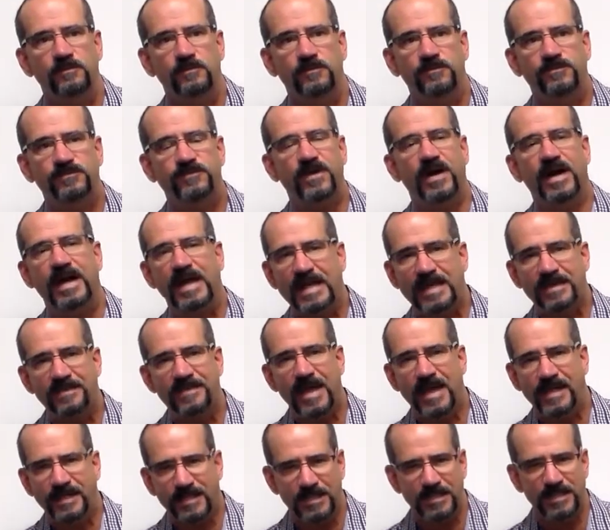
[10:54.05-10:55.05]
find
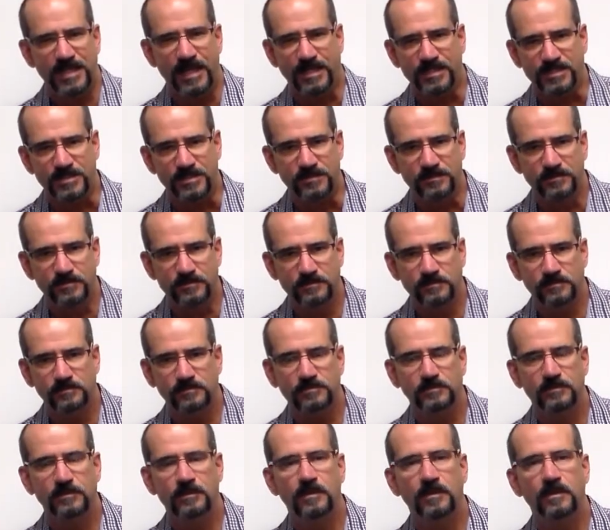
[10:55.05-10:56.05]
that connection
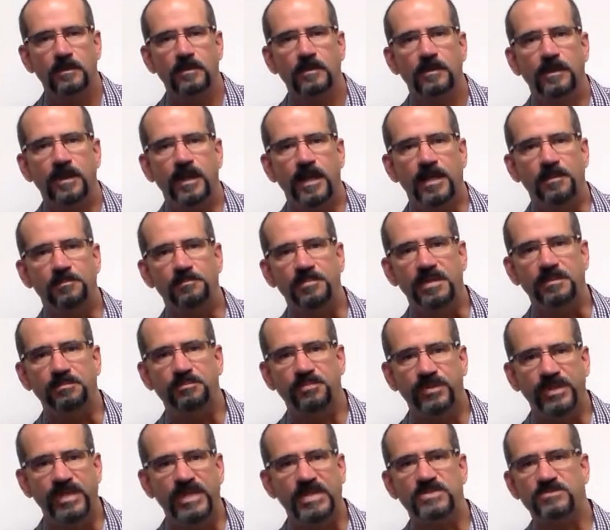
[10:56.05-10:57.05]
and be
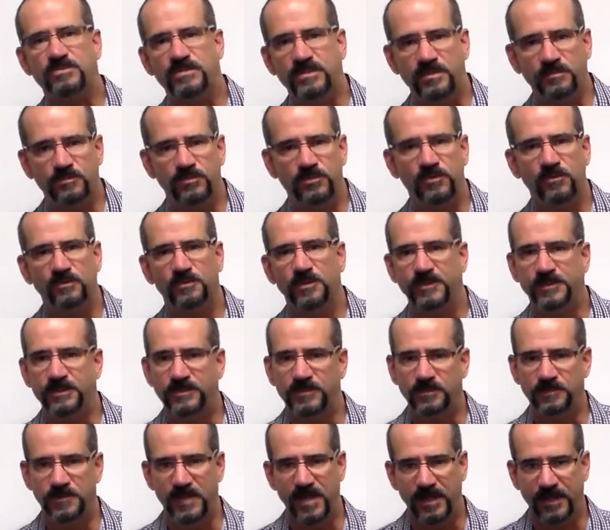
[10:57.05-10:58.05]
pleased with the improvement
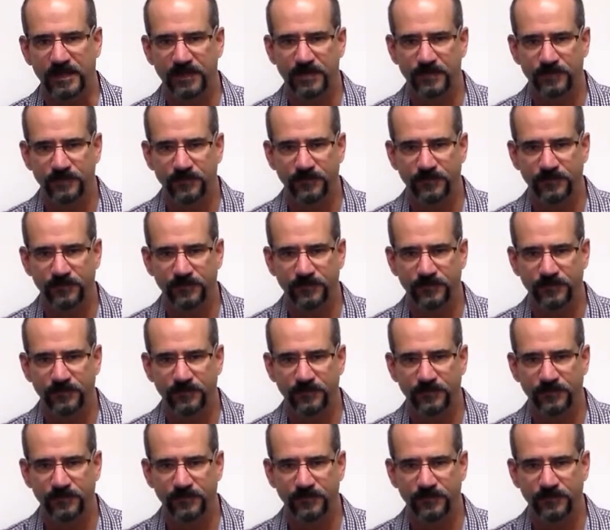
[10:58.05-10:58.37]
that you make.